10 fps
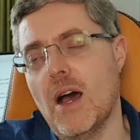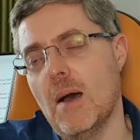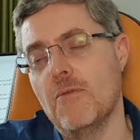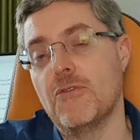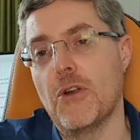
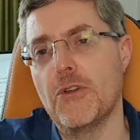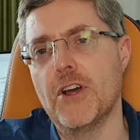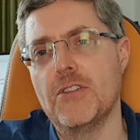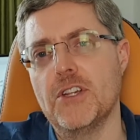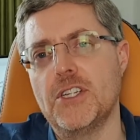further
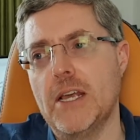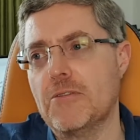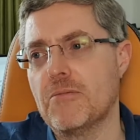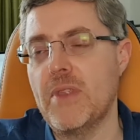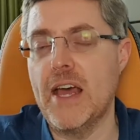down the chain
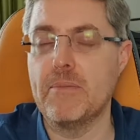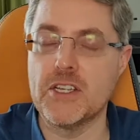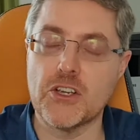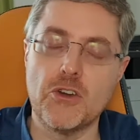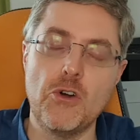from them
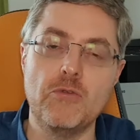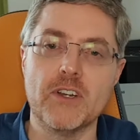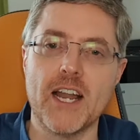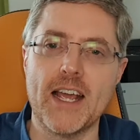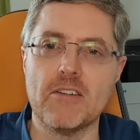has a
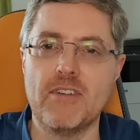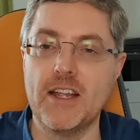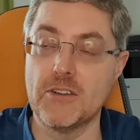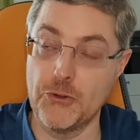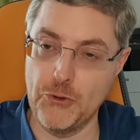COVID-like
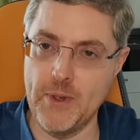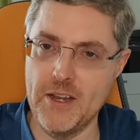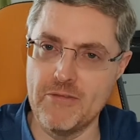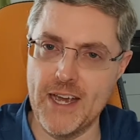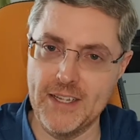event, to be
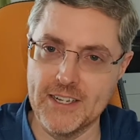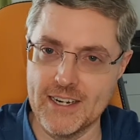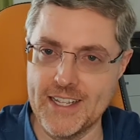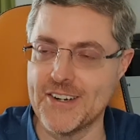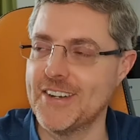defined at a
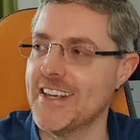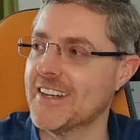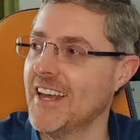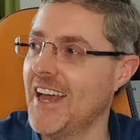later date,